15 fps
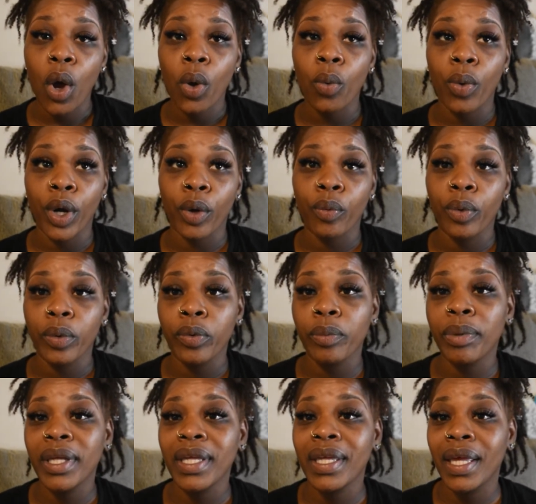where we will
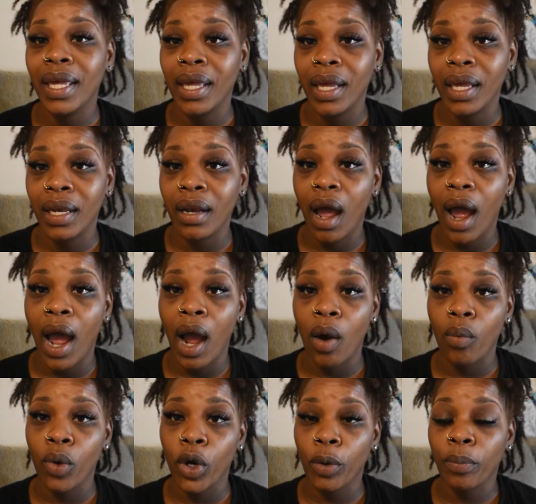begin
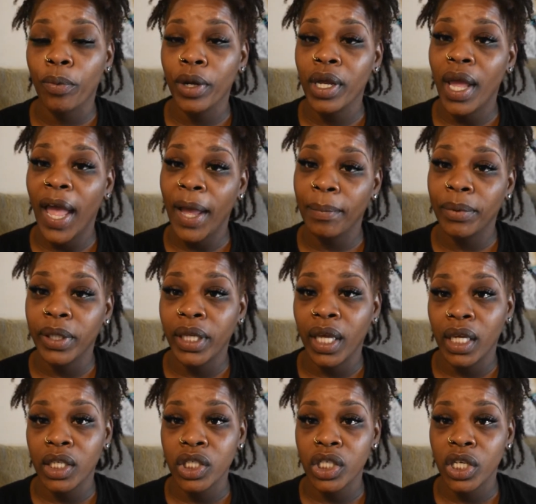our
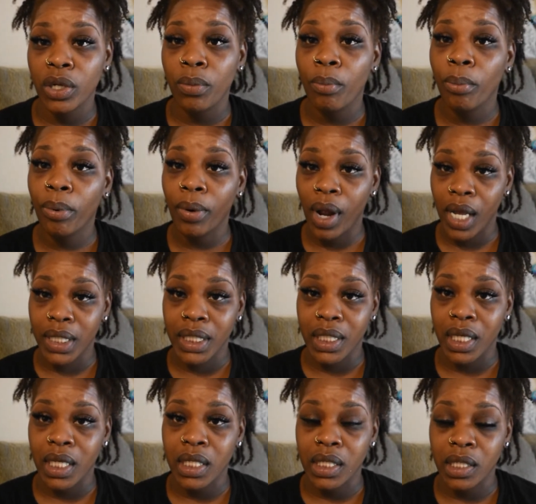pre-application
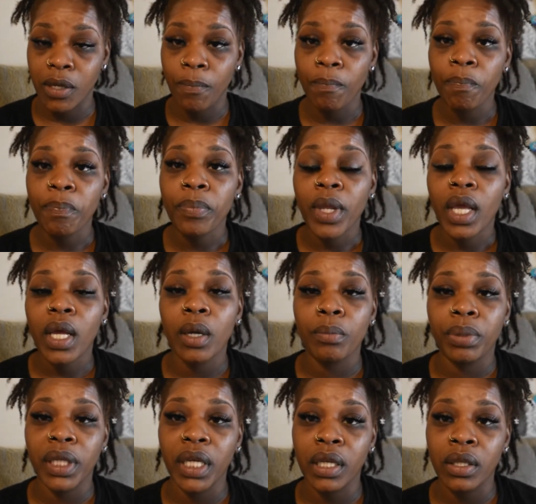process,
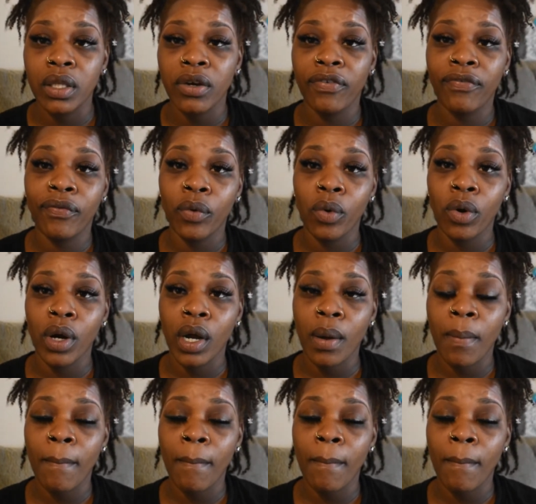completing the 4